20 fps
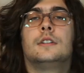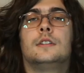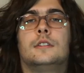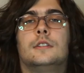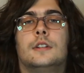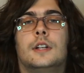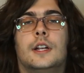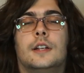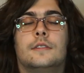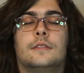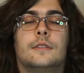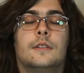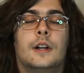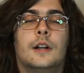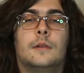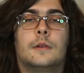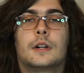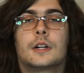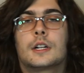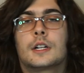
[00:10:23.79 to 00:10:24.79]
And for
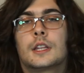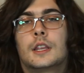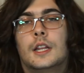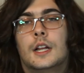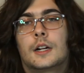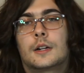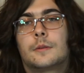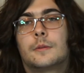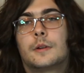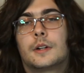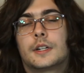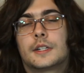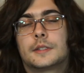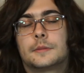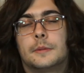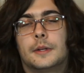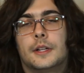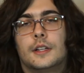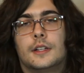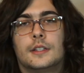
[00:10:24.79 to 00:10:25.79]
our clockwork
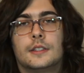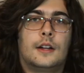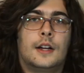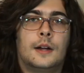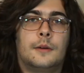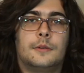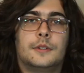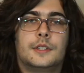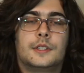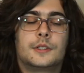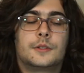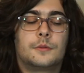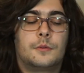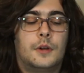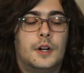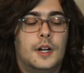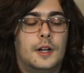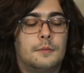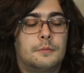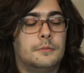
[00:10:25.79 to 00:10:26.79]
spells, I would
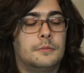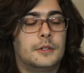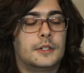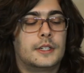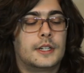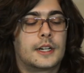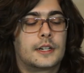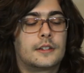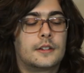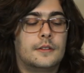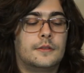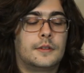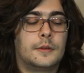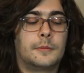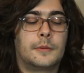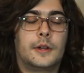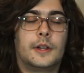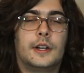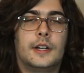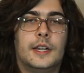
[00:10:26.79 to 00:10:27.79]
swap Protection
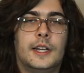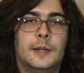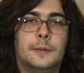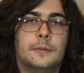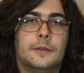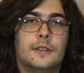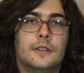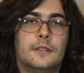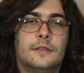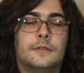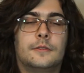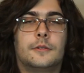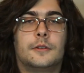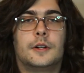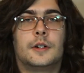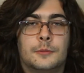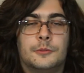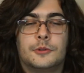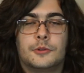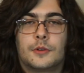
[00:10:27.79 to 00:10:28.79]
from Good and Evil
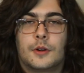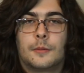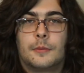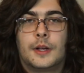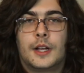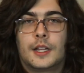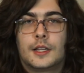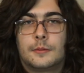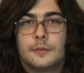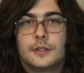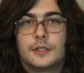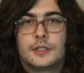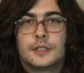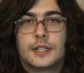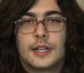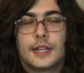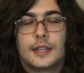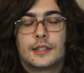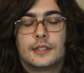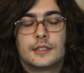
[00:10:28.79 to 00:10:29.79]
for Absorb
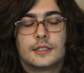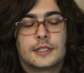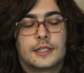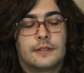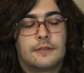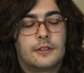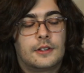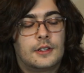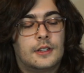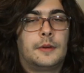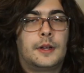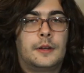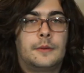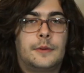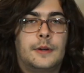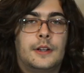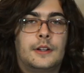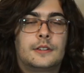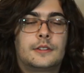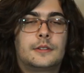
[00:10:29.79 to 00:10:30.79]
Elements at this level, and
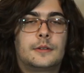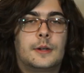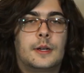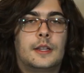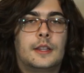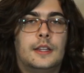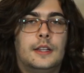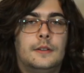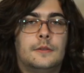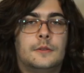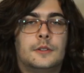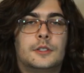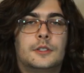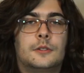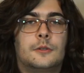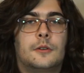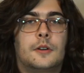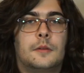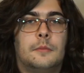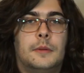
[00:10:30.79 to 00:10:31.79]
we also get the
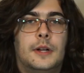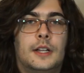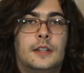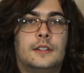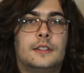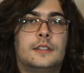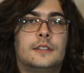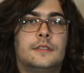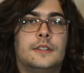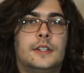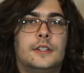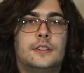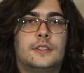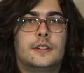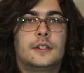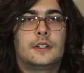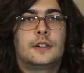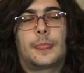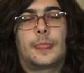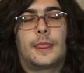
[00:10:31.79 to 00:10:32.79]
Restore Balance
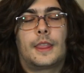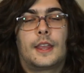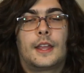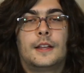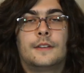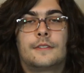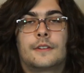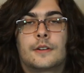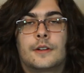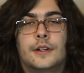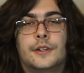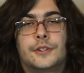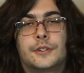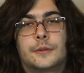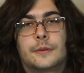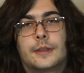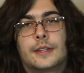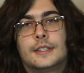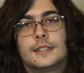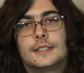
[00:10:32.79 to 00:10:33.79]
feature. If a
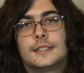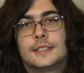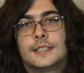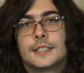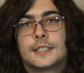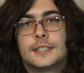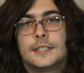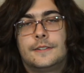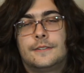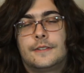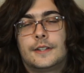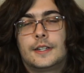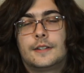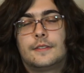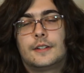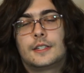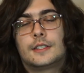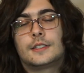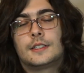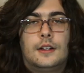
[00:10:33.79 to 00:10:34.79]
creature within 60 feet
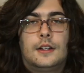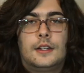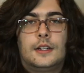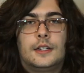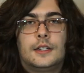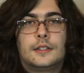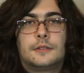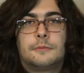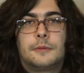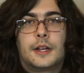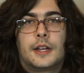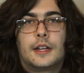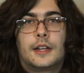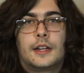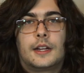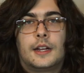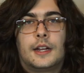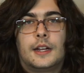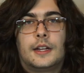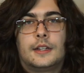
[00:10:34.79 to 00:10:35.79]
of us is
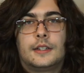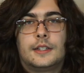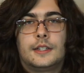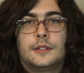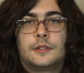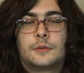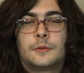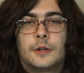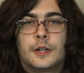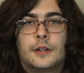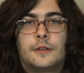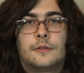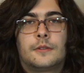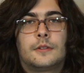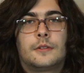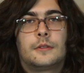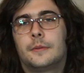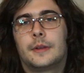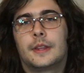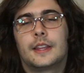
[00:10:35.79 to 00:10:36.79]
making a d20
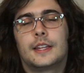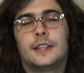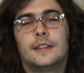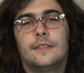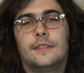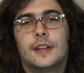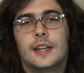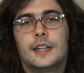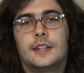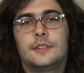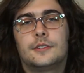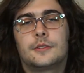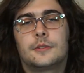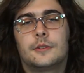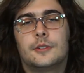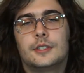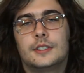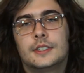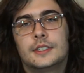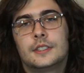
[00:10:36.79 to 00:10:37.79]
roll with advantage
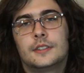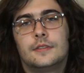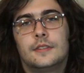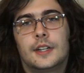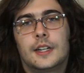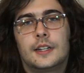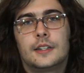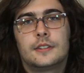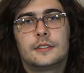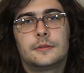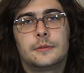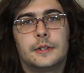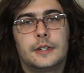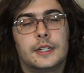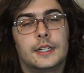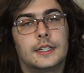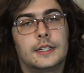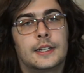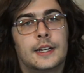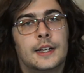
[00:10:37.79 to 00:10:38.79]
or disadvantage, we
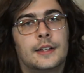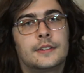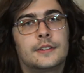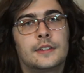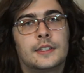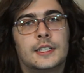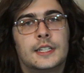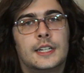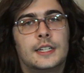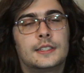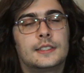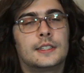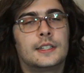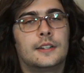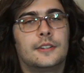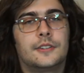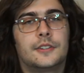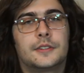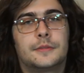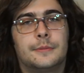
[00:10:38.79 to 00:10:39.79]
can cancel that
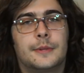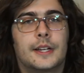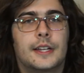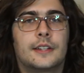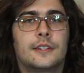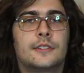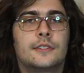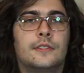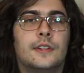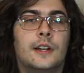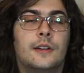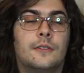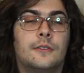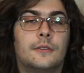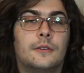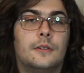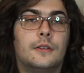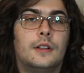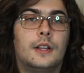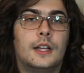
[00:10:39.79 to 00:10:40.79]
and just make it a straight
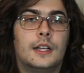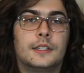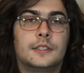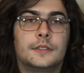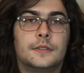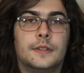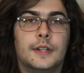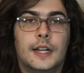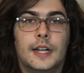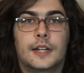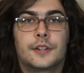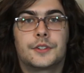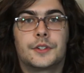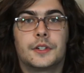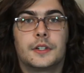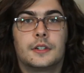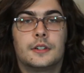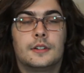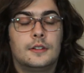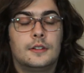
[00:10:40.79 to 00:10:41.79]
roll as a
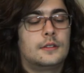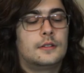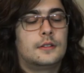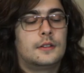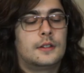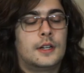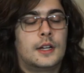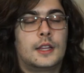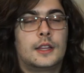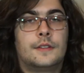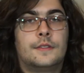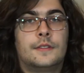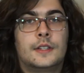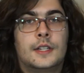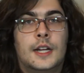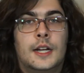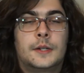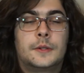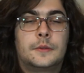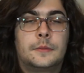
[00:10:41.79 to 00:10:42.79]
reaction. At level
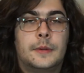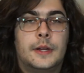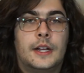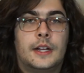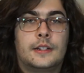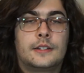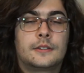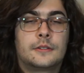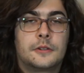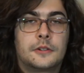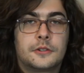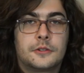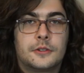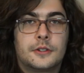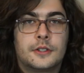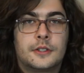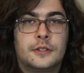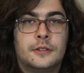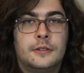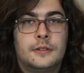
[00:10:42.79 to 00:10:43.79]
9 will be a
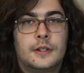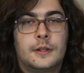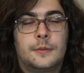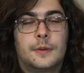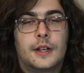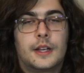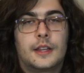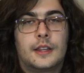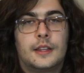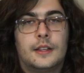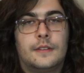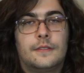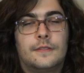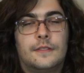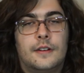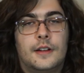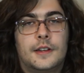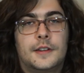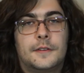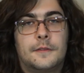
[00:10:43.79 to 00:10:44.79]
Sorcerer 2, and we get the
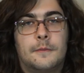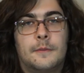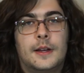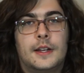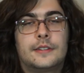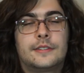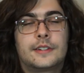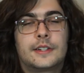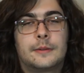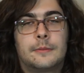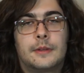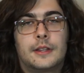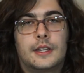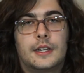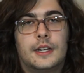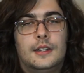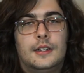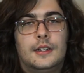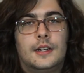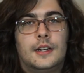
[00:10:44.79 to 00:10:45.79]
Font of Magic
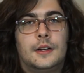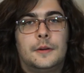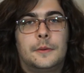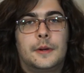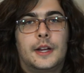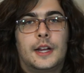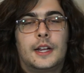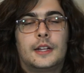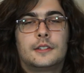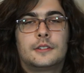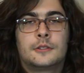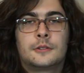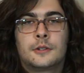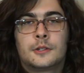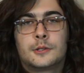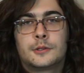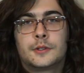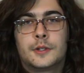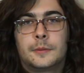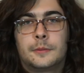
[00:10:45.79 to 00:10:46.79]
ability. We gain
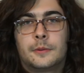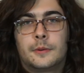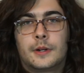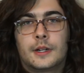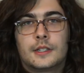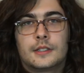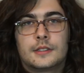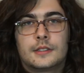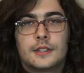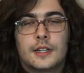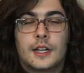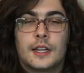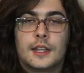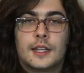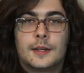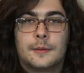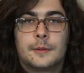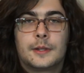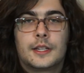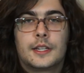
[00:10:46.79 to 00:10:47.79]
sorcery points and
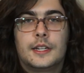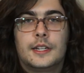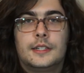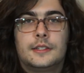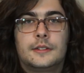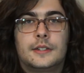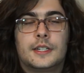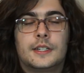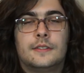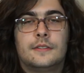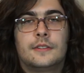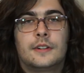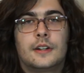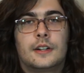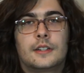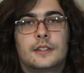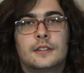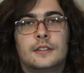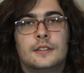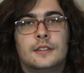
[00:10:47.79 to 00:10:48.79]
the ability to
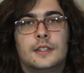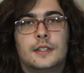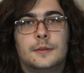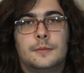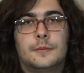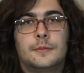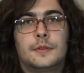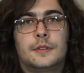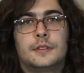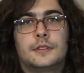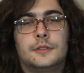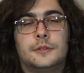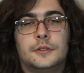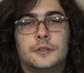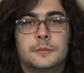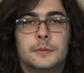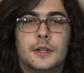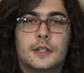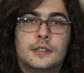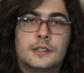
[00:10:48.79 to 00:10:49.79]
convert them to
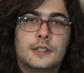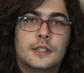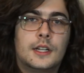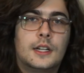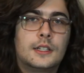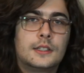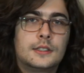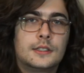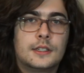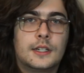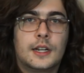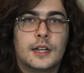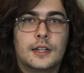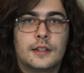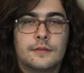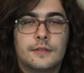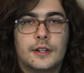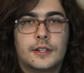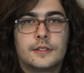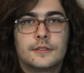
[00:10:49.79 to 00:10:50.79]
spell slots,
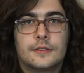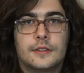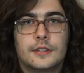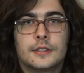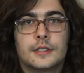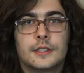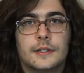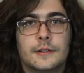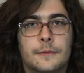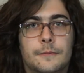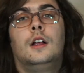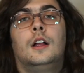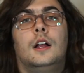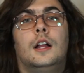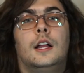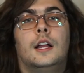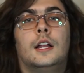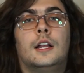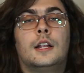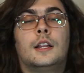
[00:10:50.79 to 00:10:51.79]
and vice versa.
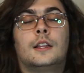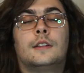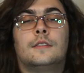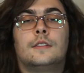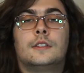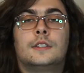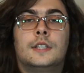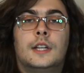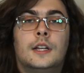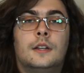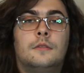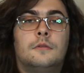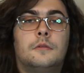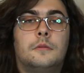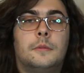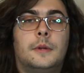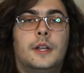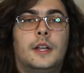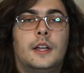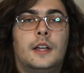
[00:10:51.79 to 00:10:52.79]
And at level 10
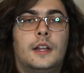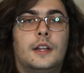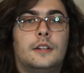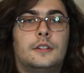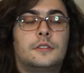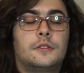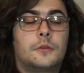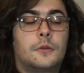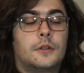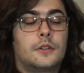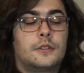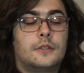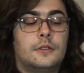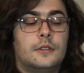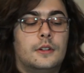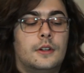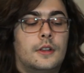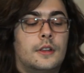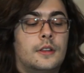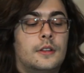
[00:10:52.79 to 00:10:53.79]
will be a
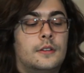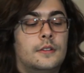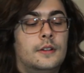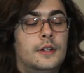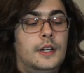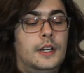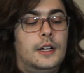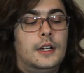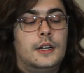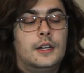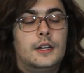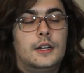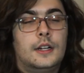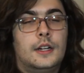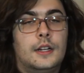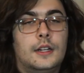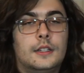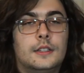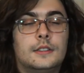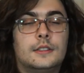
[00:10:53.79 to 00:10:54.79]
Sorcerer 3,
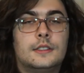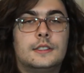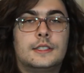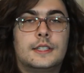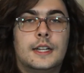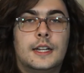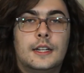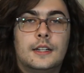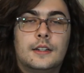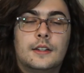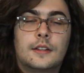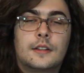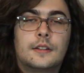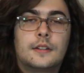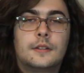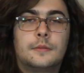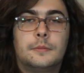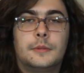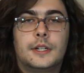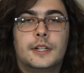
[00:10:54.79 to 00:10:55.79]
and this is
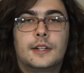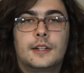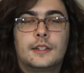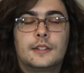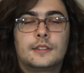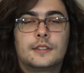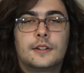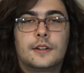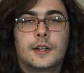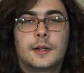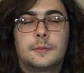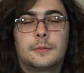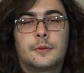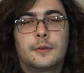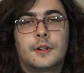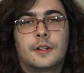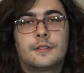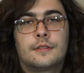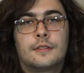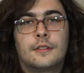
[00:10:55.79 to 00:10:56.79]
another big turning
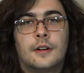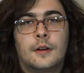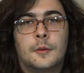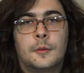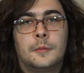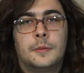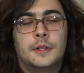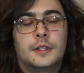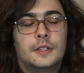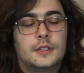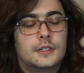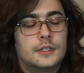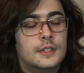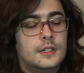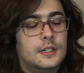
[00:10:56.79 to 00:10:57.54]
point for our build.